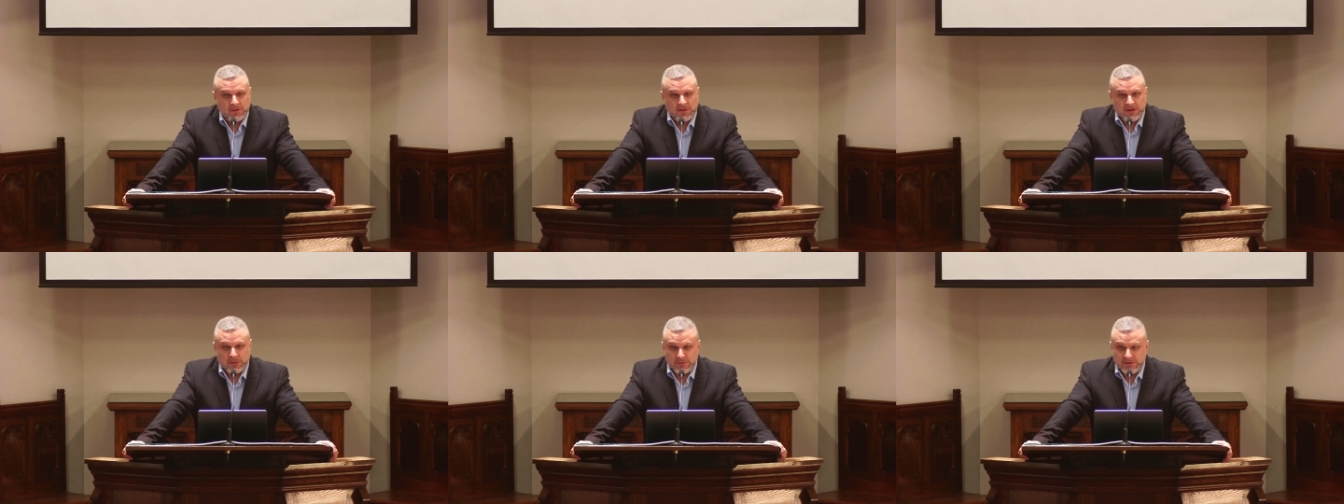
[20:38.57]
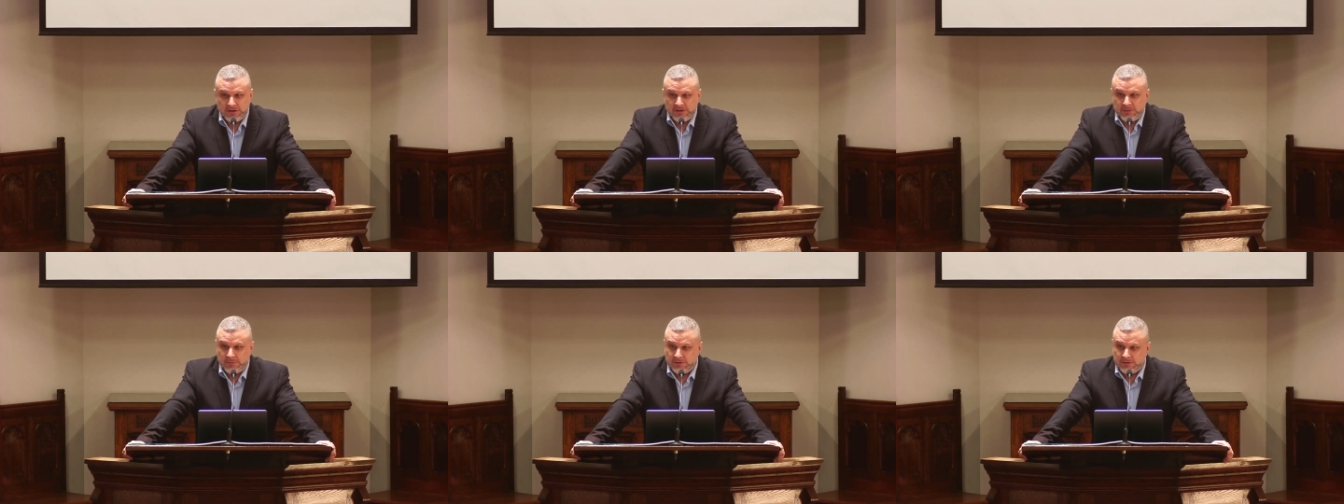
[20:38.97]
and we need
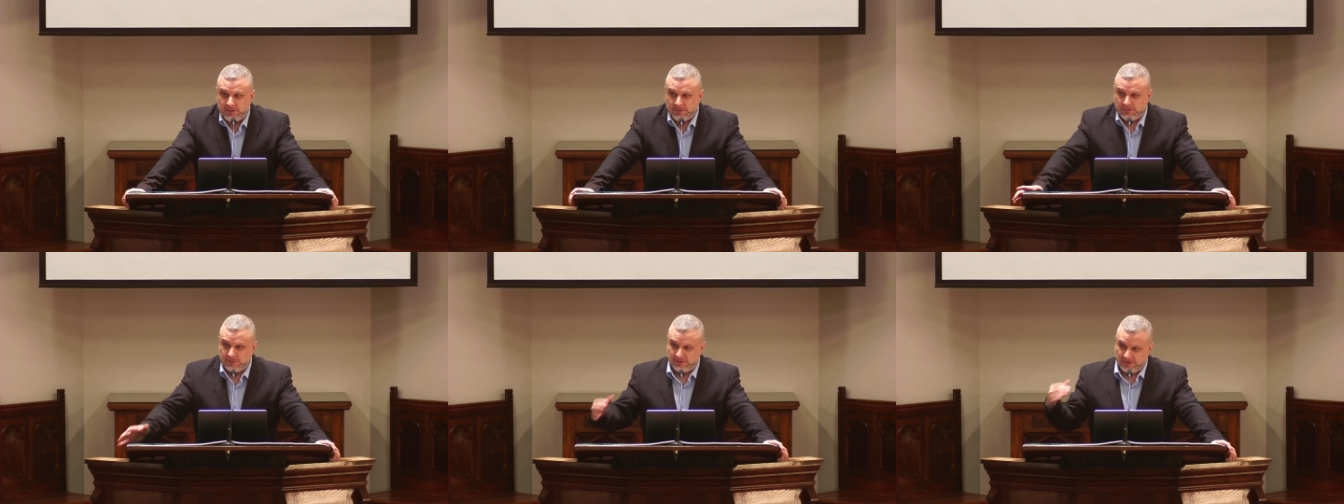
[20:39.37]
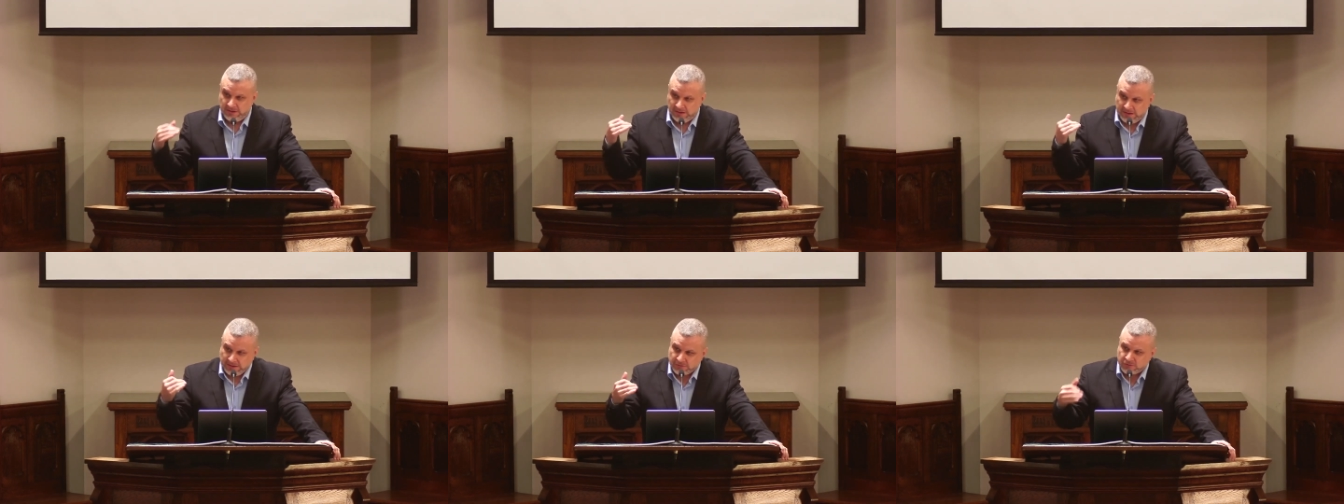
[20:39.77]
to be the
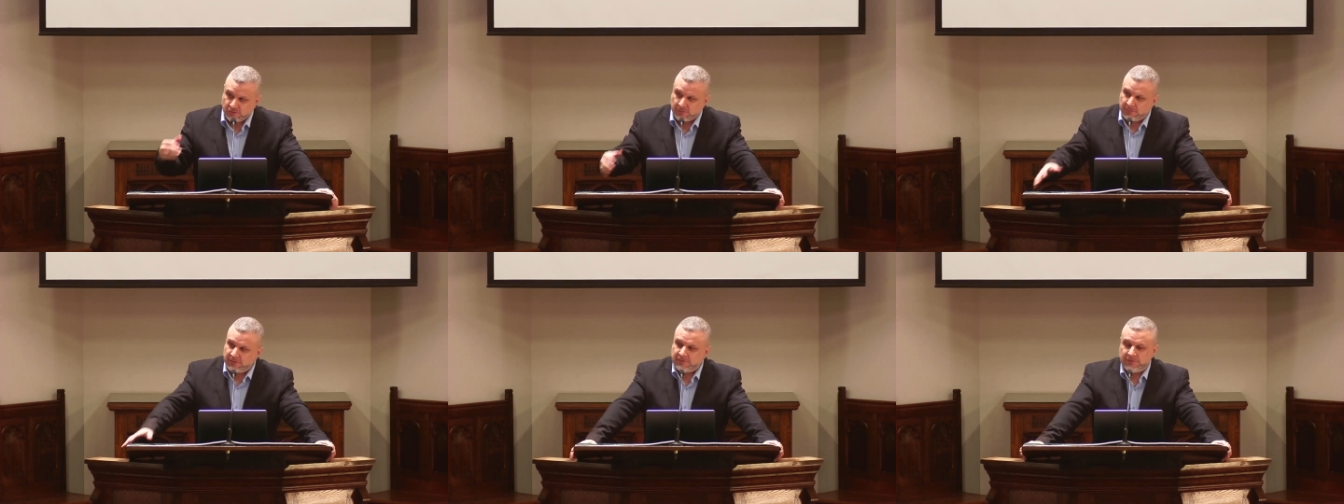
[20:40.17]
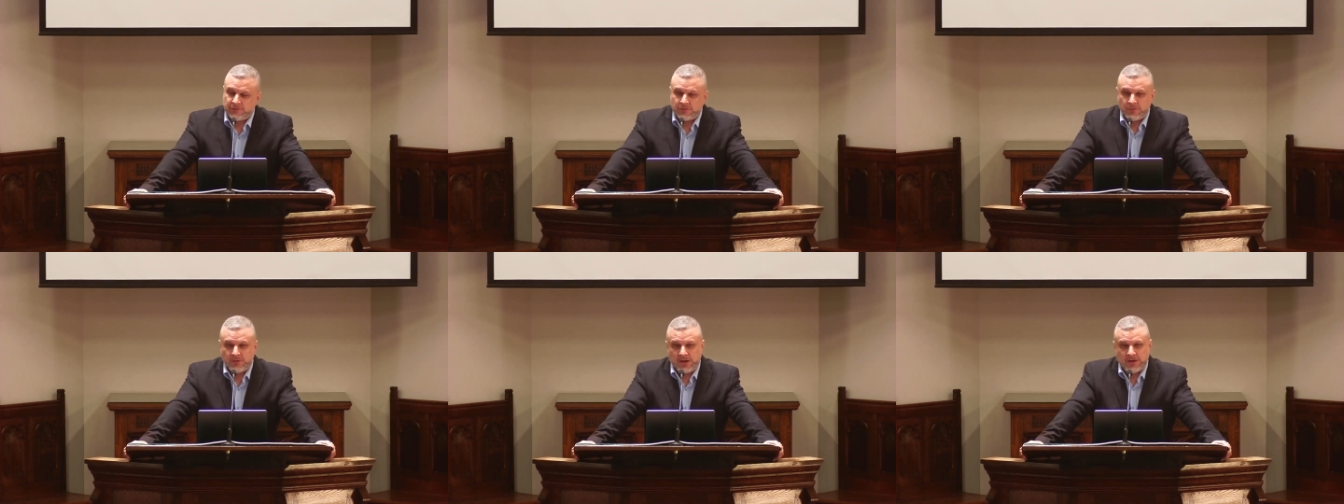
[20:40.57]
instruments He's
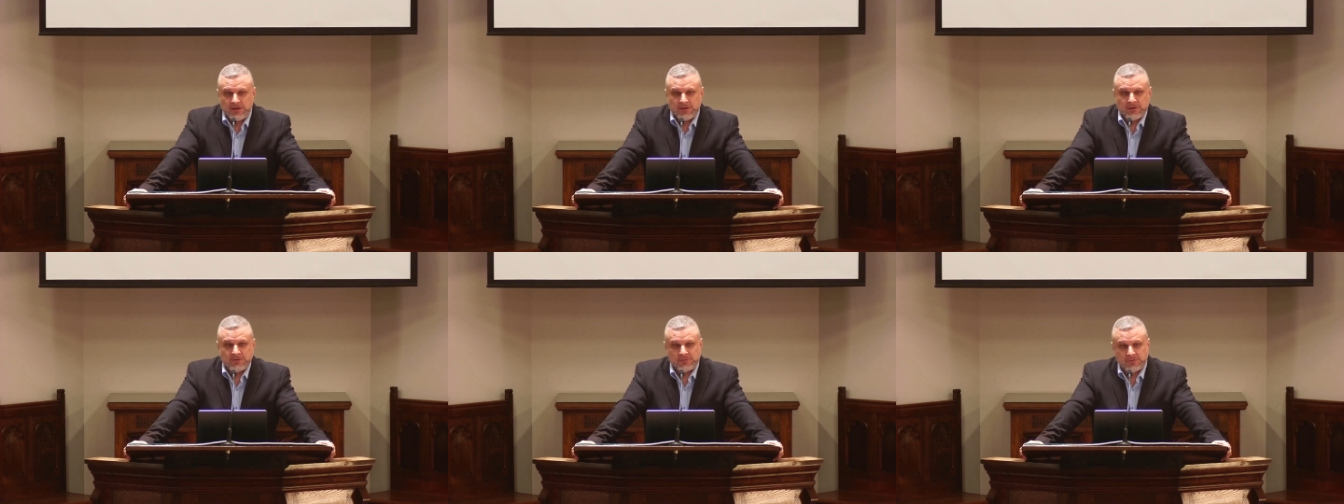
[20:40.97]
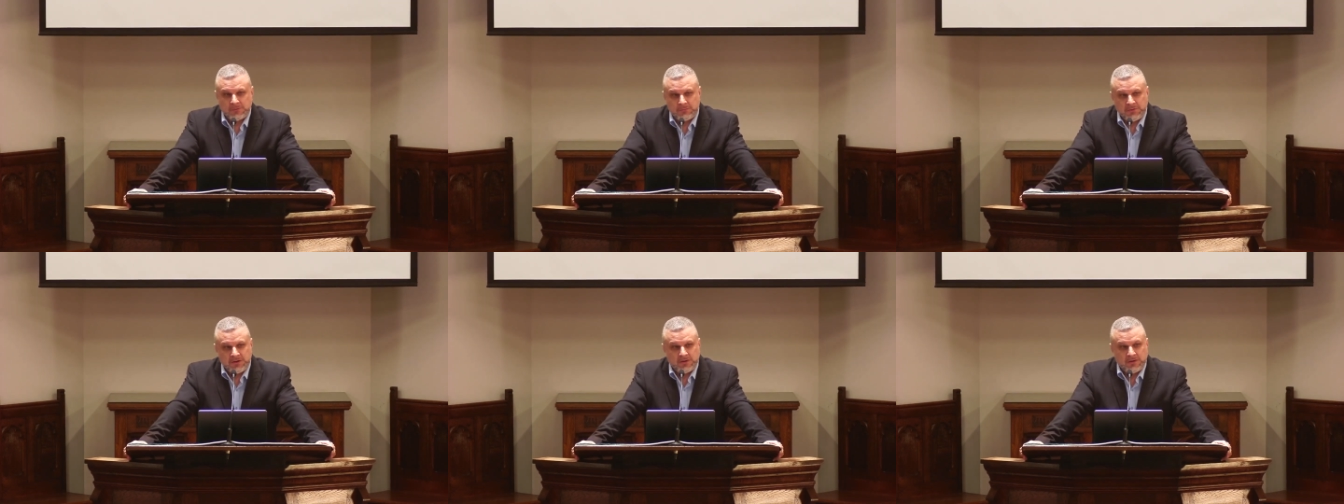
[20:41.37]
created us to
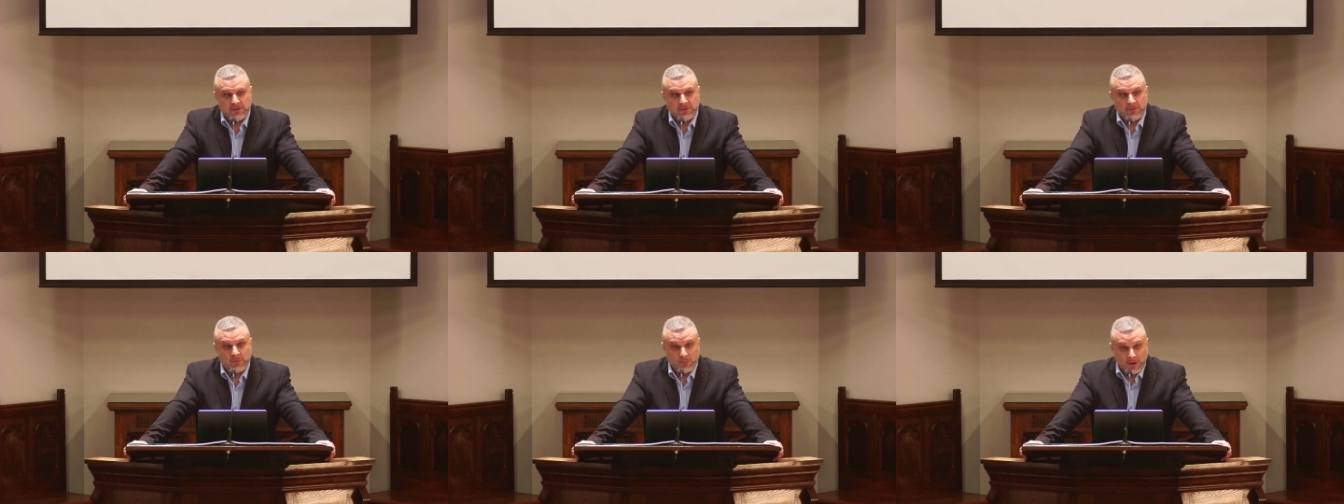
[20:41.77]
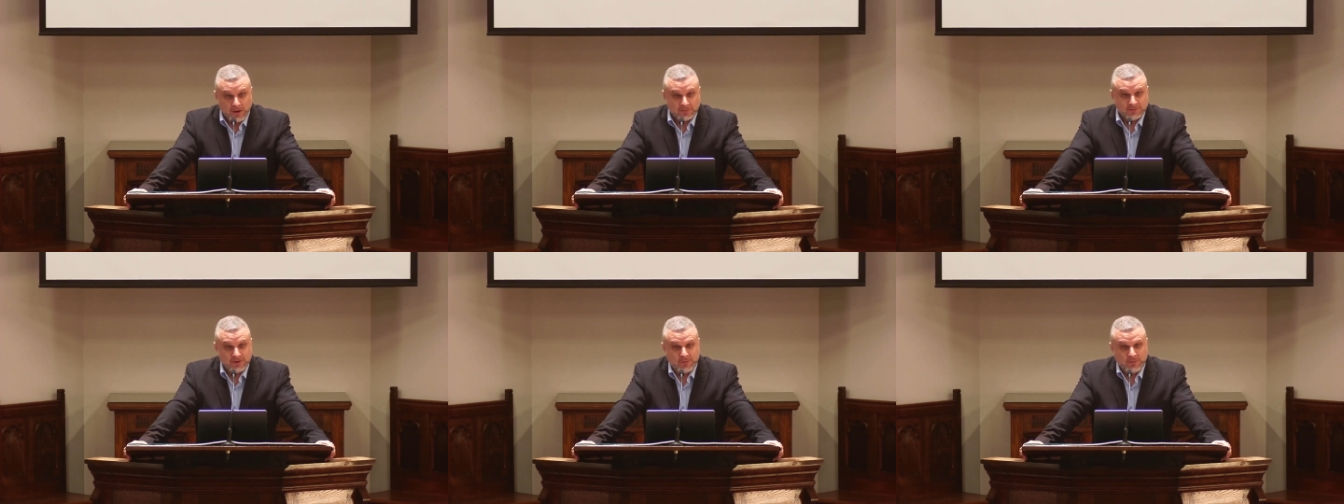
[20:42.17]
be to rescue